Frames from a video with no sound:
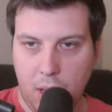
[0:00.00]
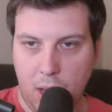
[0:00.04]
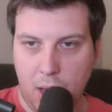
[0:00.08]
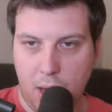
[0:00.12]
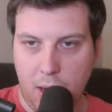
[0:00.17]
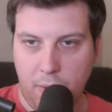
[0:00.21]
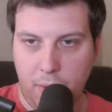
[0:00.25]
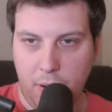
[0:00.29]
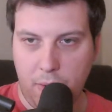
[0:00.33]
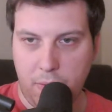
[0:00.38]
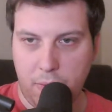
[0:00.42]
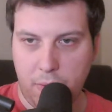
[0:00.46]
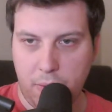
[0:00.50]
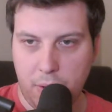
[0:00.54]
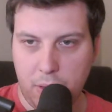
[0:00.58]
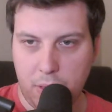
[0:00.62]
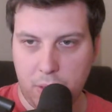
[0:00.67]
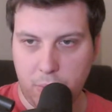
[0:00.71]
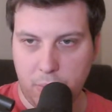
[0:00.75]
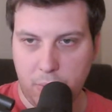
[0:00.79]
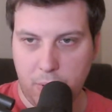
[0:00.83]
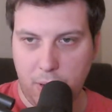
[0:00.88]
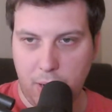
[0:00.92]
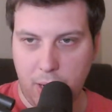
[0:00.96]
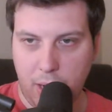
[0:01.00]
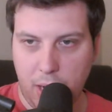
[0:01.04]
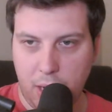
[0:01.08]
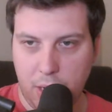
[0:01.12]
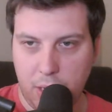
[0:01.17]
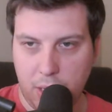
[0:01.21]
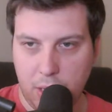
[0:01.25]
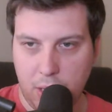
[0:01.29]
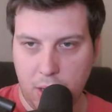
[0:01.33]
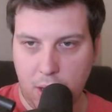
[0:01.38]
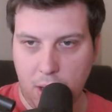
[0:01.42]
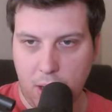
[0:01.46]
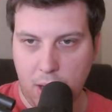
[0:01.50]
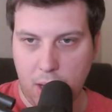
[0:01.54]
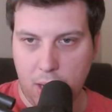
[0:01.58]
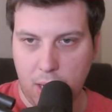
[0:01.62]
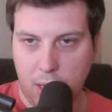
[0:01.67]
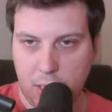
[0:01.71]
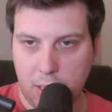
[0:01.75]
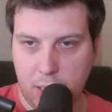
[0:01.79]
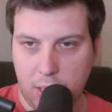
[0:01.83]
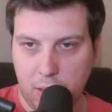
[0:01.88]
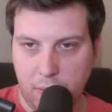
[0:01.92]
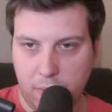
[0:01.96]
Every first world nation
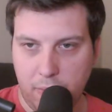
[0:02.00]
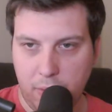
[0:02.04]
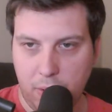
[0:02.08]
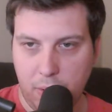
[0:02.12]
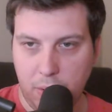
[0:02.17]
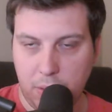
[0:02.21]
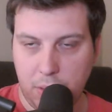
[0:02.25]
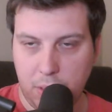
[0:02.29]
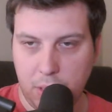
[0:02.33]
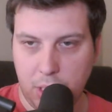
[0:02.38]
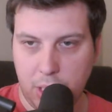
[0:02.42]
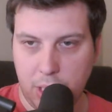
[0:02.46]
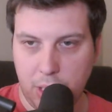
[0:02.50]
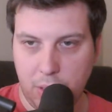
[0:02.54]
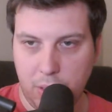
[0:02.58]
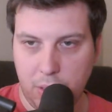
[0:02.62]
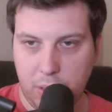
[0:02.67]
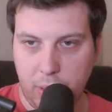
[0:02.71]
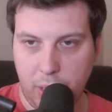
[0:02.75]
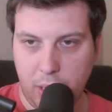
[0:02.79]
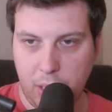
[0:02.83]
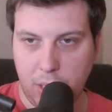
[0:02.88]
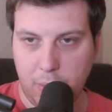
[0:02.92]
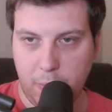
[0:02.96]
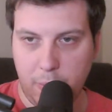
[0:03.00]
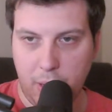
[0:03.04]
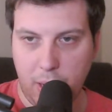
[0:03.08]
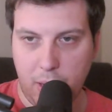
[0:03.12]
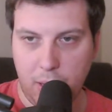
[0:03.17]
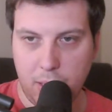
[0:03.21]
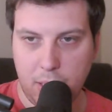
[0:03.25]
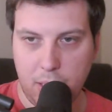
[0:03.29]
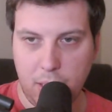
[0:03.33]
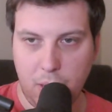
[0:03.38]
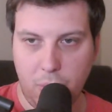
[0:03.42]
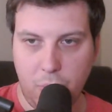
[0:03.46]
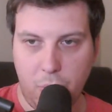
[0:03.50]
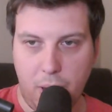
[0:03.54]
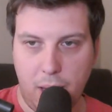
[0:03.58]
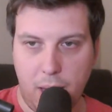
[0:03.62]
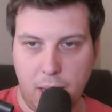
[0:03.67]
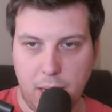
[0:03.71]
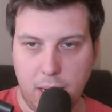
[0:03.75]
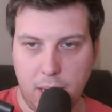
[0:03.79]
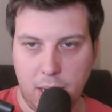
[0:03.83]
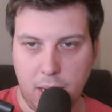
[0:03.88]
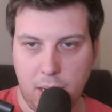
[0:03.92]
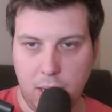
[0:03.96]
audits their votes to show transparency.
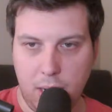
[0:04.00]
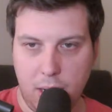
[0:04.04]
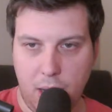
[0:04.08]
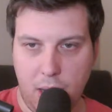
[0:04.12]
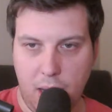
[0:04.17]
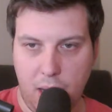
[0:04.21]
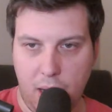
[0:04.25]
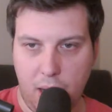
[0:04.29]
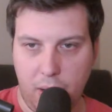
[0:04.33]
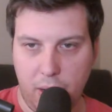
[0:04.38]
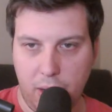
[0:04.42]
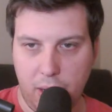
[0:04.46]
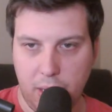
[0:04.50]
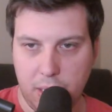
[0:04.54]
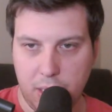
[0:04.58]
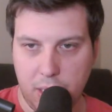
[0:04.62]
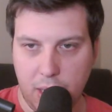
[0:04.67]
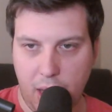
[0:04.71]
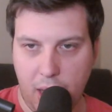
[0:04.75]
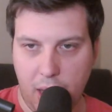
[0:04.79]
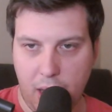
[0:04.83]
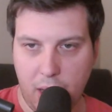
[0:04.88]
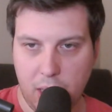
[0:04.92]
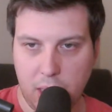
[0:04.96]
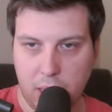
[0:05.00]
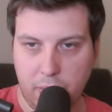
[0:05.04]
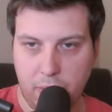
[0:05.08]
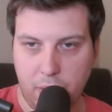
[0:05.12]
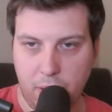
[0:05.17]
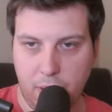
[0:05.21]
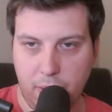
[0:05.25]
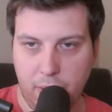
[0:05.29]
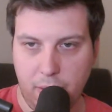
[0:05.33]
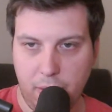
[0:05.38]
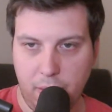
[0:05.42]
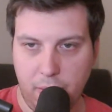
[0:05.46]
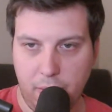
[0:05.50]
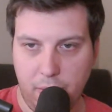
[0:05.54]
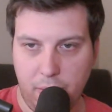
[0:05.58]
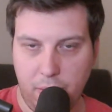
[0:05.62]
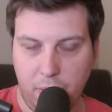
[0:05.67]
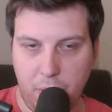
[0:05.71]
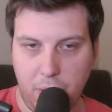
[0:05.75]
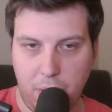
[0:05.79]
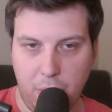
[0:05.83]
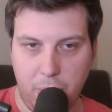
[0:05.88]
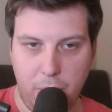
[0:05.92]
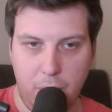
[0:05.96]
Why didn't Harris ask for
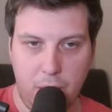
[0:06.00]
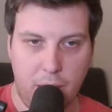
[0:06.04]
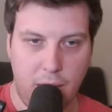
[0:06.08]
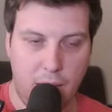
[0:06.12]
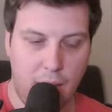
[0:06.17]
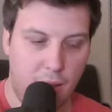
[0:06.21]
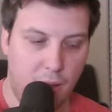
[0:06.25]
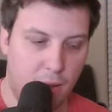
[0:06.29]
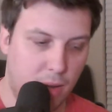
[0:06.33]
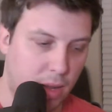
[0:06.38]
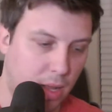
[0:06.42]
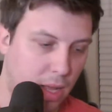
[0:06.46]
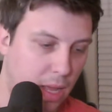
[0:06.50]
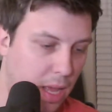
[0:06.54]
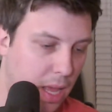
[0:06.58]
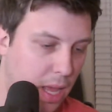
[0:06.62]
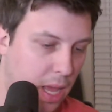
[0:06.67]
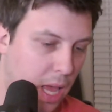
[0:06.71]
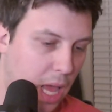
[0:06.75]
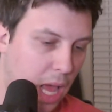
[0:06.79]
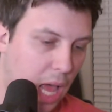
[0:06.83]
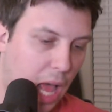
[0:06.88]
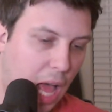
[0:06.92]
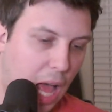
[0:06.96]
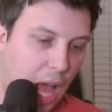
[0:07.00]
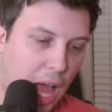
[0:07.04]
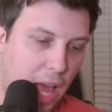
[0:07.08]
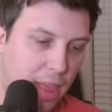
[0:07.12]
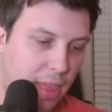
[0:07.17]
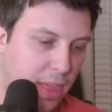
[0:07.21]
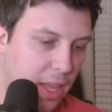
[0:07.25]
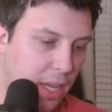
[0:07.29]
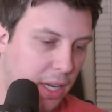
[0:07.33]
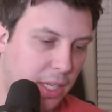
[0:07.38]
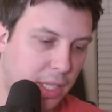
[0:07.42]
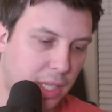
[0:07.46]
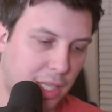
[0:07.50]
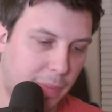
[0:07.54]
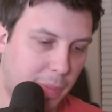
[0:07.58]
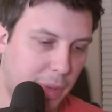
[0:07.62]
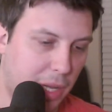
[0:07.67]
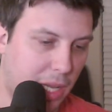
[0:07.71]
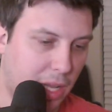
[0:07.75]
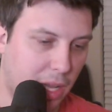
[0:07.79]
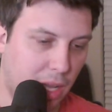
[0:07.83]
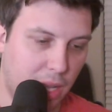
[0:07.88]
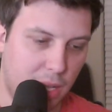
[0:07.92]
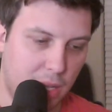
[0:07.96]
voter recount? I think just
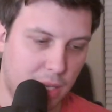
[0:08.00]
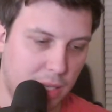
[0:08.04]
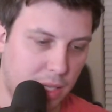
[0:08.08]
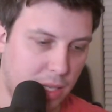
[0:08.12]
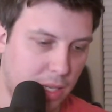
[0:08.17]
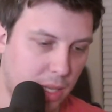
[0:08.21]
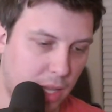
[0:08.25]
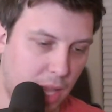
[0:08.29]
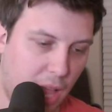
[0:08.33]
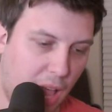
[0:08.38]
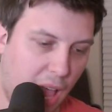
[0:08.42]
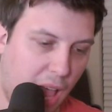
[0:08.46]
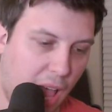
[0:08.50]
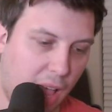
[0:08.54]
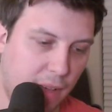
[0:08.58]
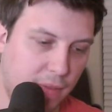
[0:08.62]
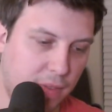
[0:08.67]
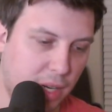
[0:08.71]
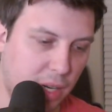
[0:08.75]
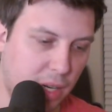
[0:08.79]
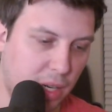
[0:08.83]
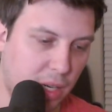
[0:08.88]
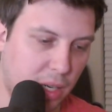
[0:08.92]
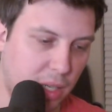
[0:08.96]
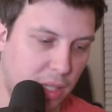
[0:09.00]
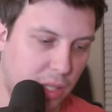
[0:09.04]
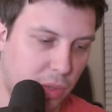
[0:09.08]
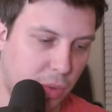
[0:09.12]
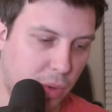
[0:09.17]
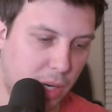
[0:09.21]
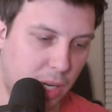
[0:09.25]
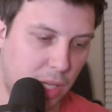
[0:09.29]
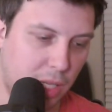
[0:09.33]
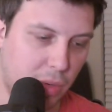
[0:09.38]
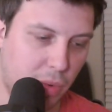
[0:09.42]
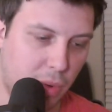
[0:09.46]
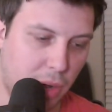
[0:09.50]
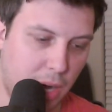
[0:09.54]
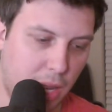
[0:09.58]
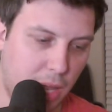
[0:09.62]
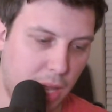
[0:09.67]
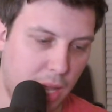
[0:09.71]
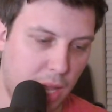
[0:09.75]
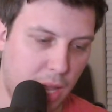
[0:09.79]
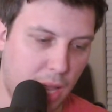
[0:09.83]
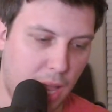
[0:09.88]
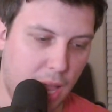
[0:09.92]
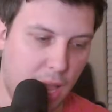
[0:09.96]
because after
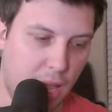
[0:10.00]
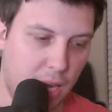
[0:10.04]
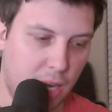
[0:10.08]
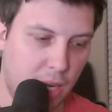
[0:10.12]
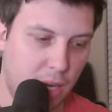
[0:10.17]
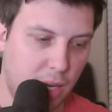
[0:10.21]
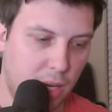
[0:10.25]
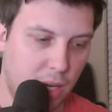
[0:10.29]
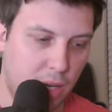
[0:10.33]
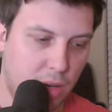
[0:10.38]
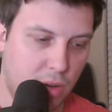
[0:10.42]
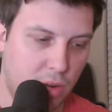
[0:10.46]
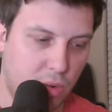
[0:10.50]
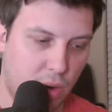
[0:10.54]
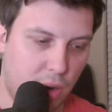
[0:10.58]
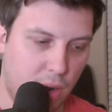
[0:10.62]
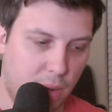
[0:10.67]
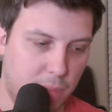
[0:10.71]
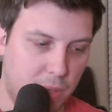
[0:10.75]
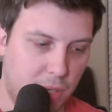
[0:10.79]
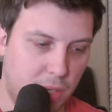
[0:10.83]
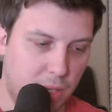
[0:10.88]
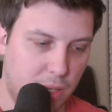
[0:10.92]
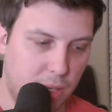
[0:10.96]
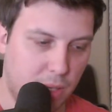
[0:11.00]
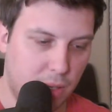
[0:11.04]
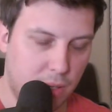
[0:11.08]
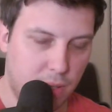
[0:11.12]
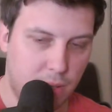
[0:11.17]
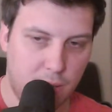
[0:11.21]
2020 and Trump's